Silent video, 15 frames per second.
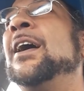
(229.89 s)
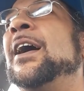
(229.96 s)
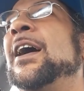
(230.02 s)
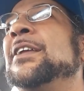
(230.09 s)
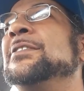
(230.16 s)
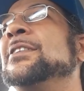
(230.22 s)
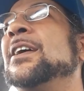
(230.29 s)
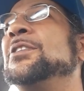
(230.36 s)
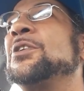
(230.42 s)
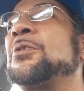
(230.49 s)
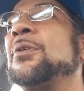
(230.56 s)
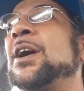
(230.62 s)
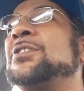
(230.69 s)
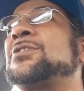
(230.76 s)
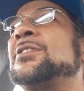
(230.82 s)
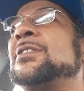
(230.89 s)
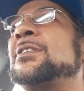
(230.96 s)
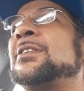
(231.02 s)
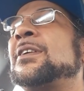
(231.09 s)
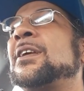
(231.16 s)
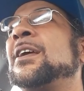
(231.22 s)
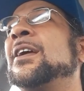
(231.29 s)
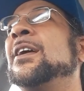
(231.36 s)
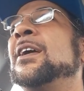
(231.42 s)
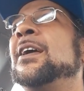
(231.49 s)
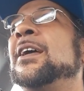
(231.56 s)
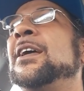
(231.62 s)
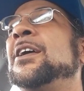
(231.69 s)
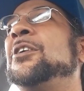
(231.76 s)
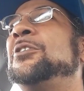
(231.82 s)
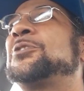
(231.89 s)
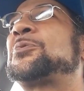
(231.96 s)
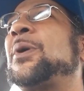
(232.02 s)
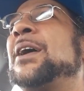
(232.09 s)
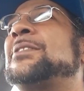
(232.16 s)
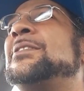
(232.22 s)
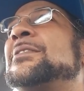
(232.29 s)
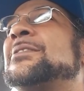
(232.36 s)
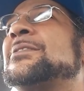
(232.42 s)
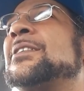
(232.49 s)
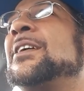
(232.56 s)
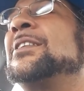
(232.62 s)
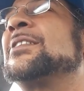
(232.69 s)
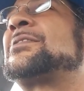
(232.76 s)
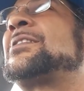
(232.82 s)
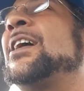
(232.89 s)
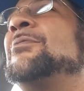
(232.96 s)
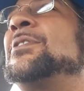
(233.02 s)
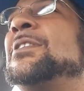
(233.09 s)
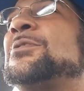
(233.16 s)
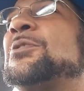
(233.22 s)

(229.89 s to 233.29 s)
and integration. He was racist in the 70s, he was